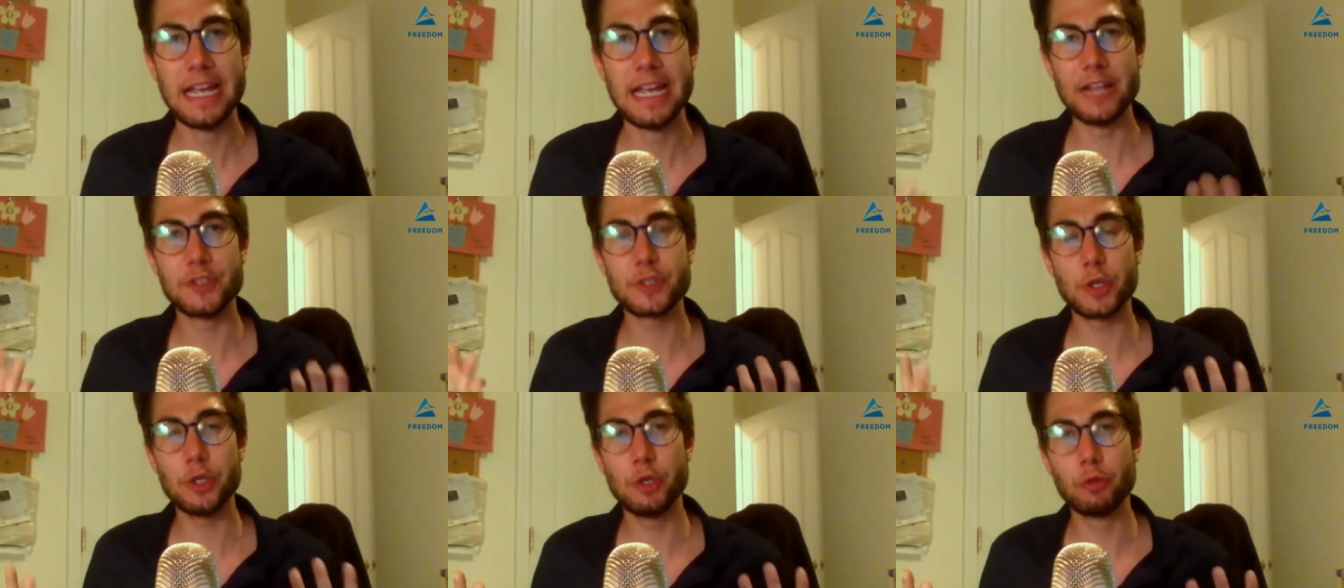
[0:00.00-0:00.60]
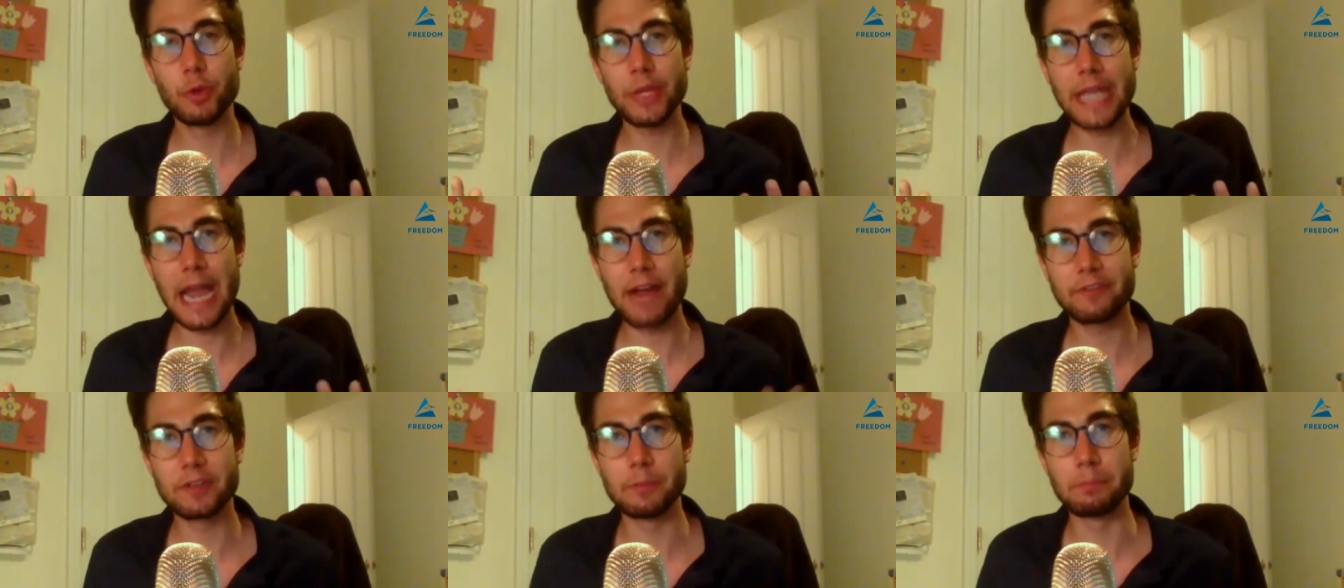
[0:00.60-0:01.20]
And so you really
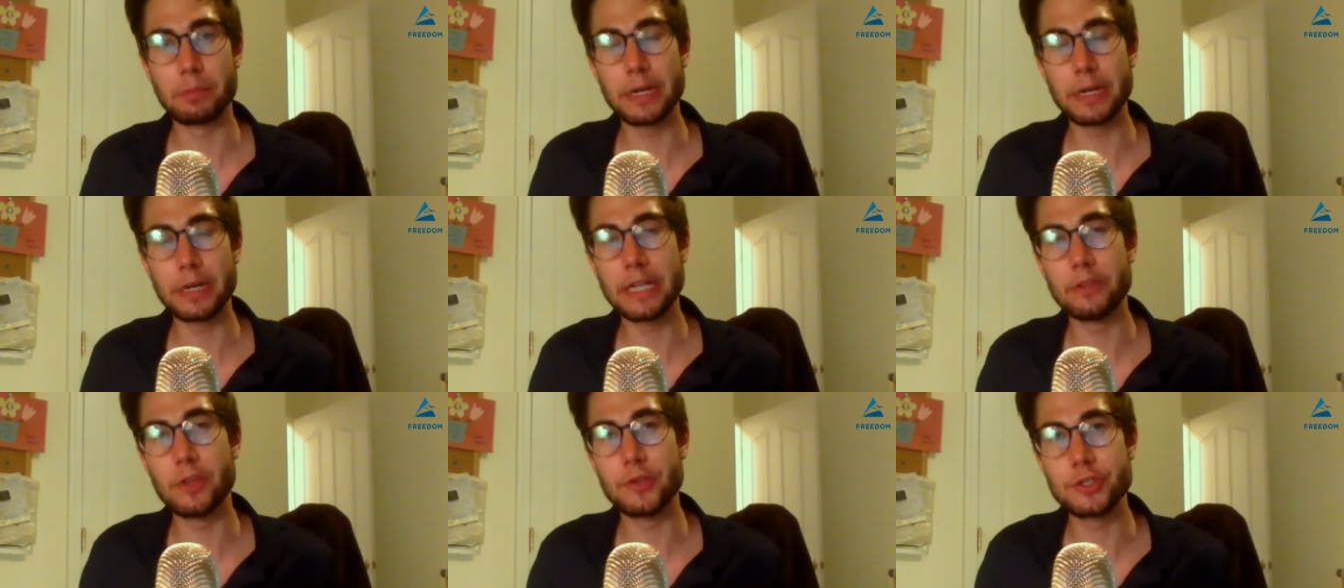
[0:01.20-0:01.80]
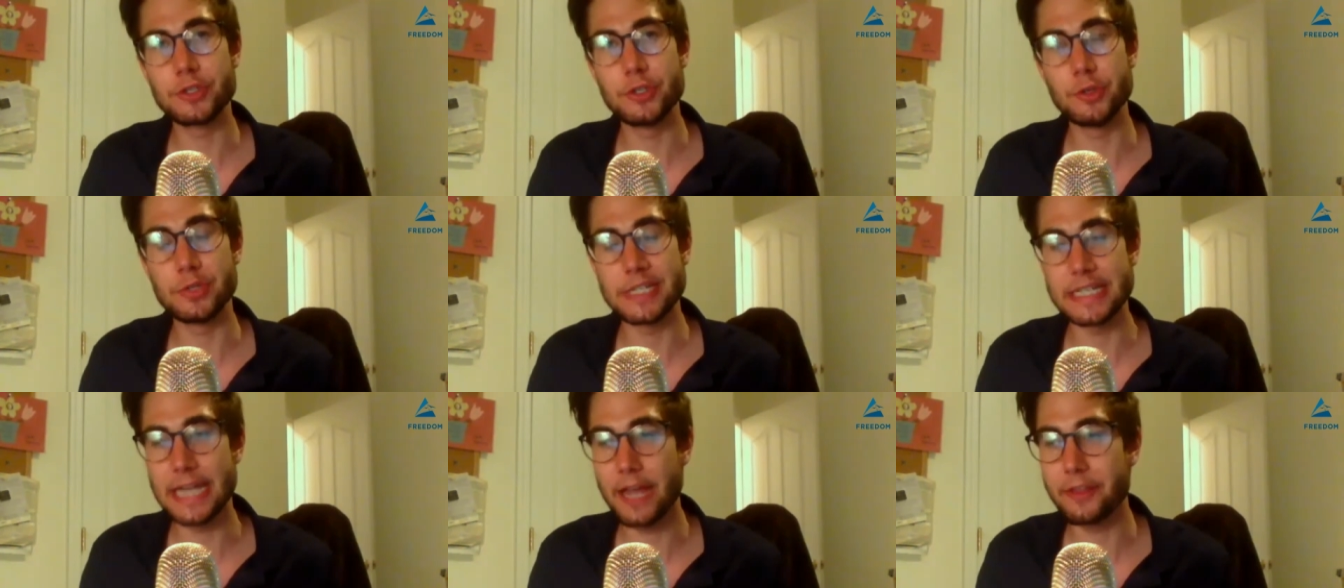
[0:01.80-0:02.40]
have to bring those
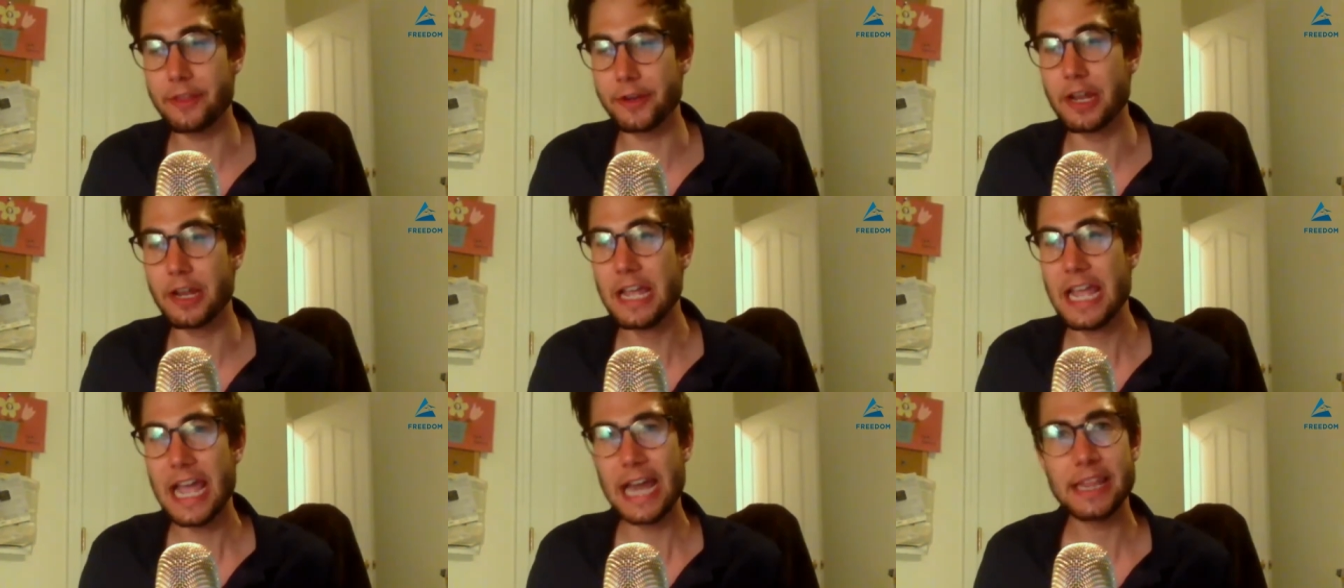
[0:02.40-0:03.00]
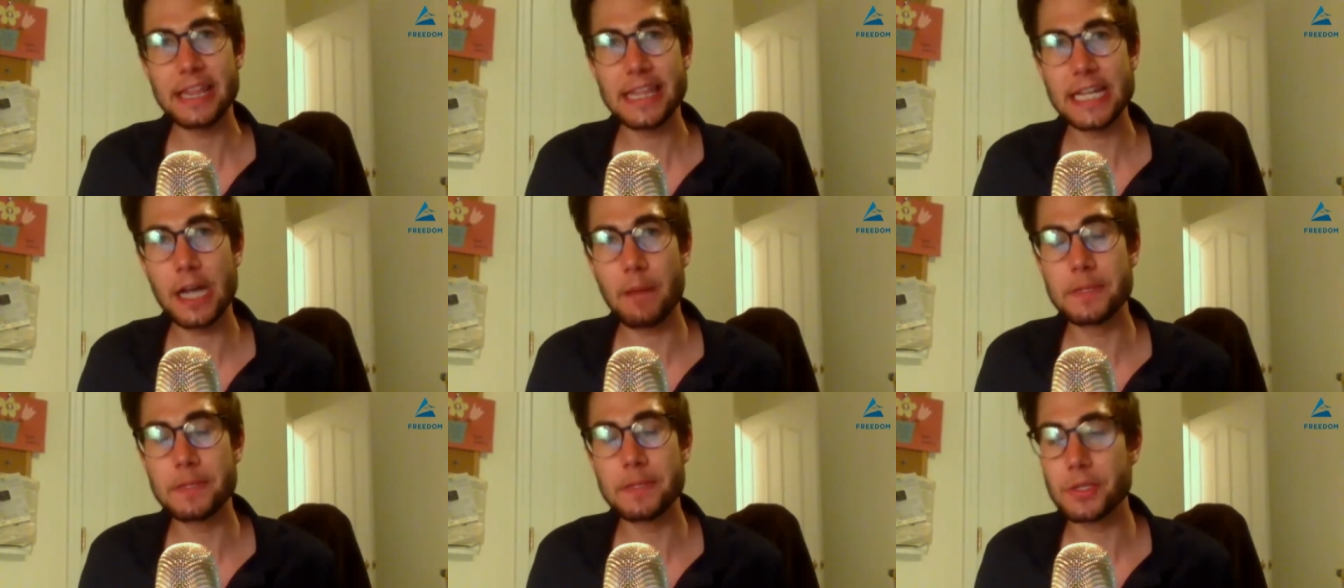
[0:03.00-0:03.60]
two together. And I think
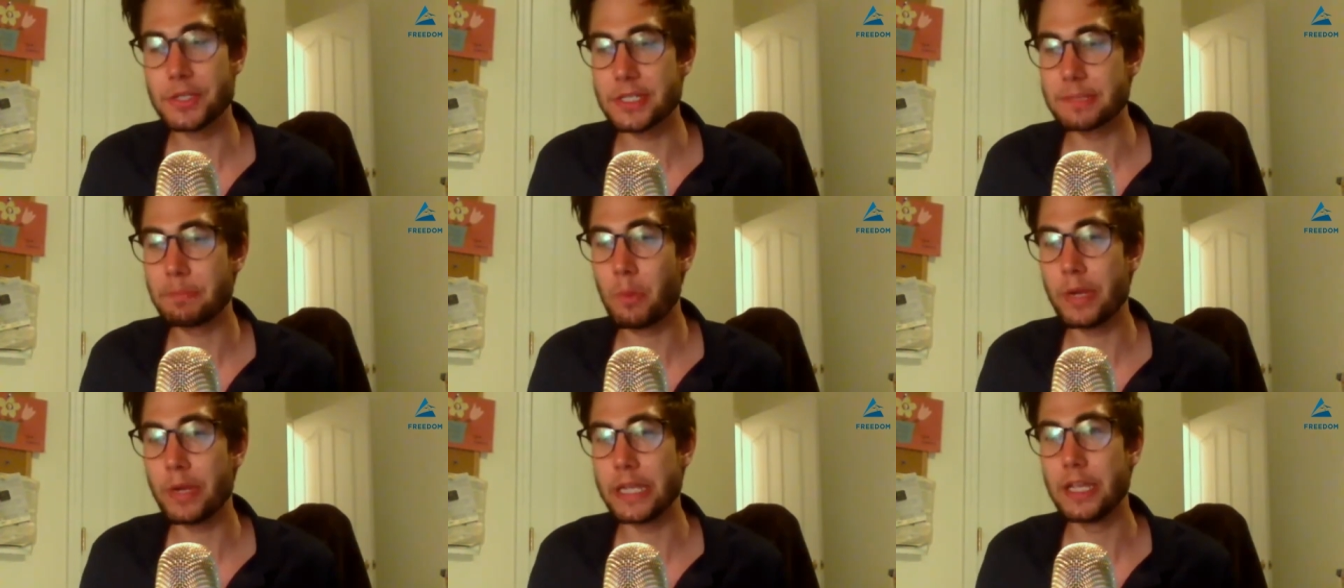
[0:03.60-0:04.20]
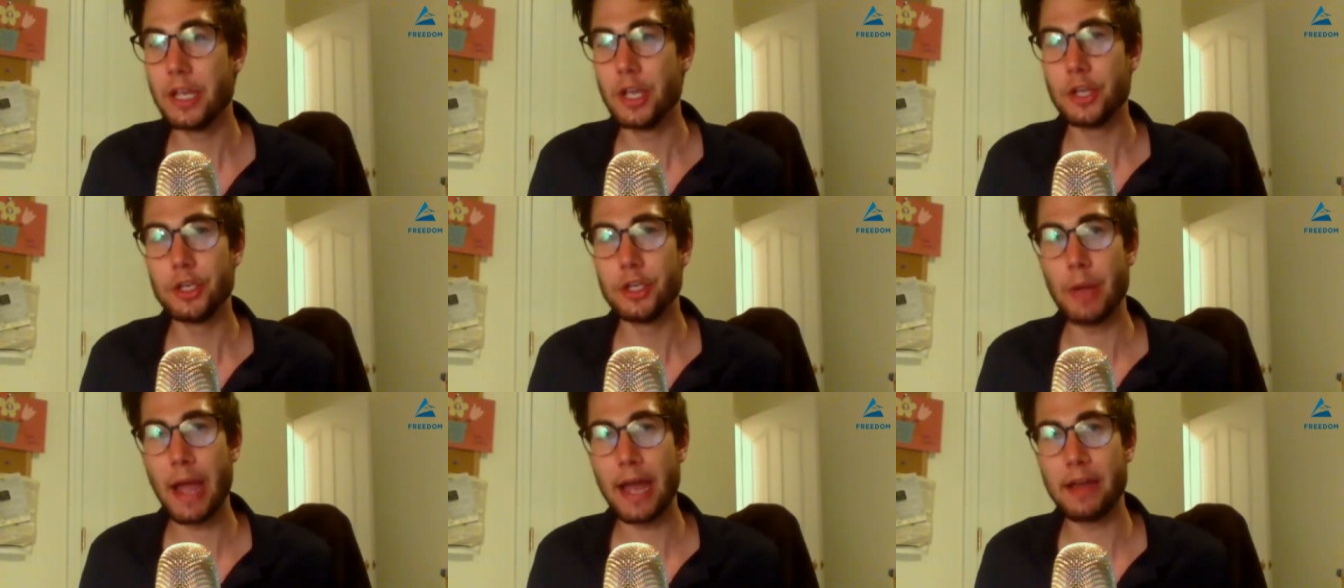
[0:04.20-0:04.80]
up until this point,
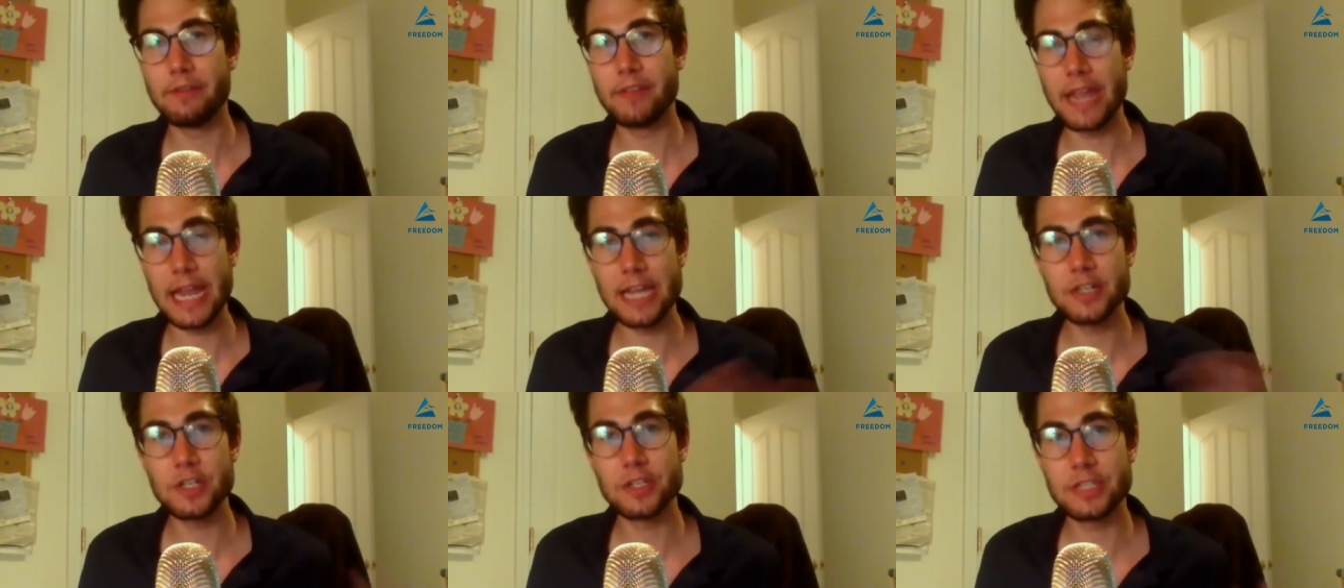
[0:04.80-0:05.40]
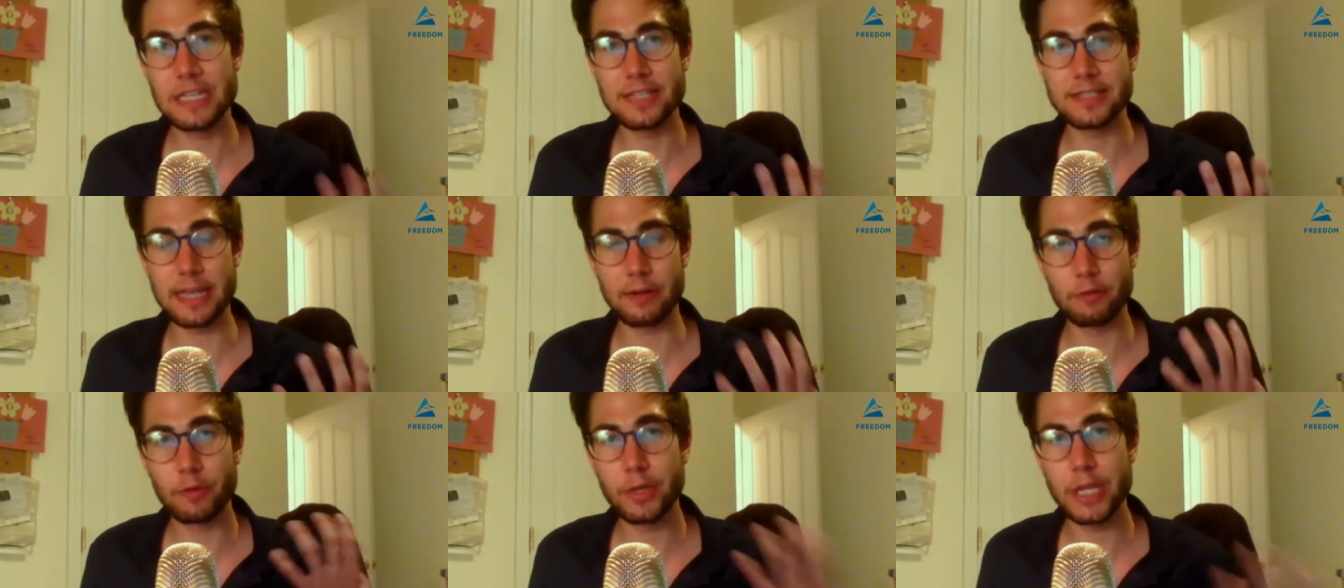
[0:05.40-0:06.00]
you have agencies
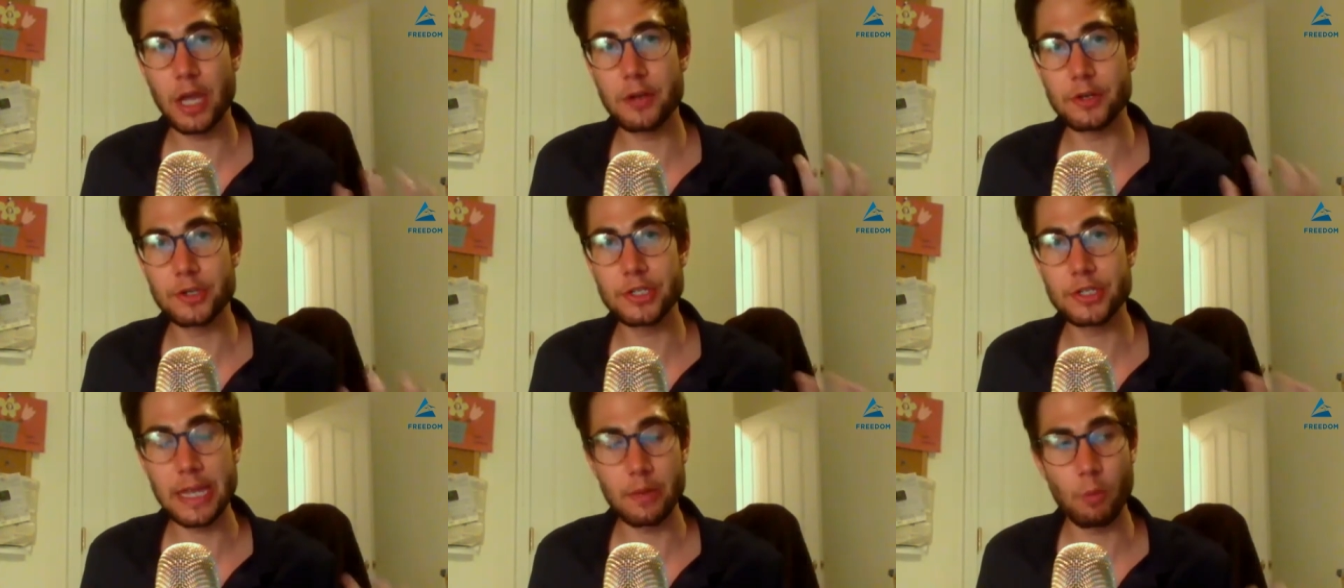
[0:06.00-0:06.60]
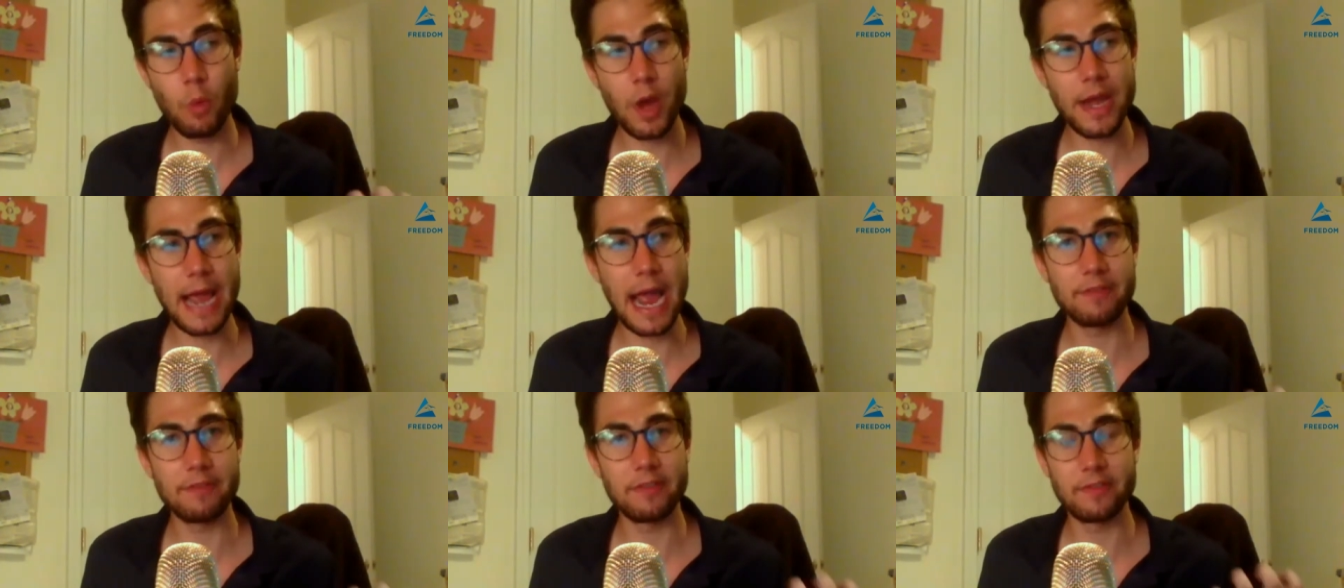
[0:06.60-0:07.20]
that really understand one
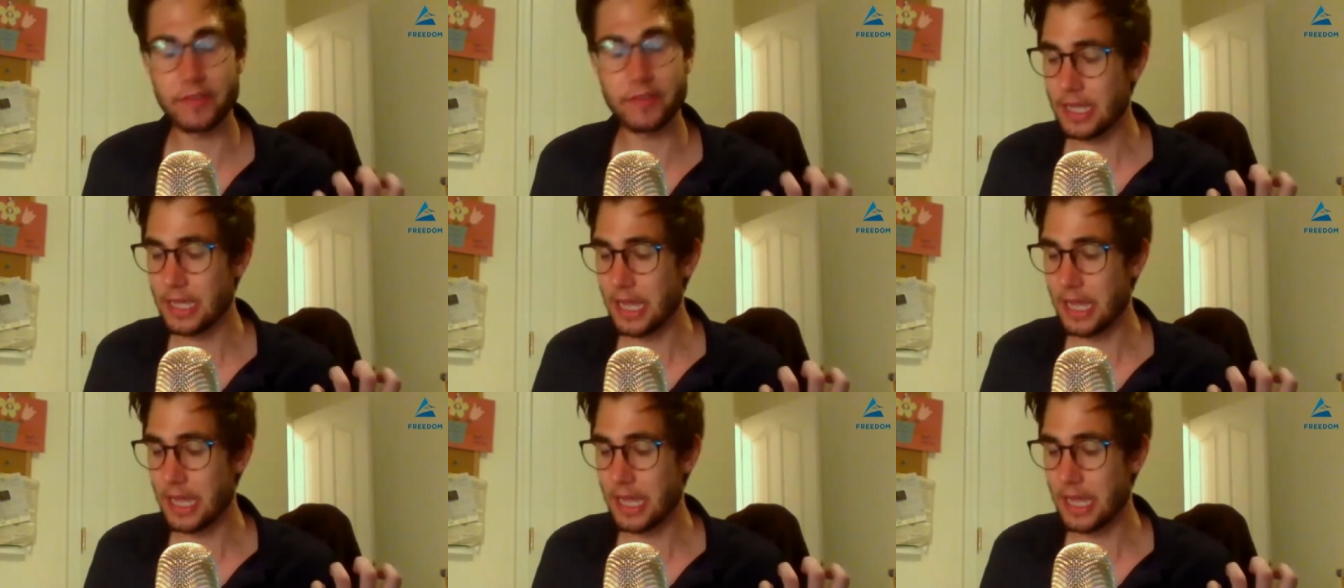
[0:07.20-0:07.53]
half of it,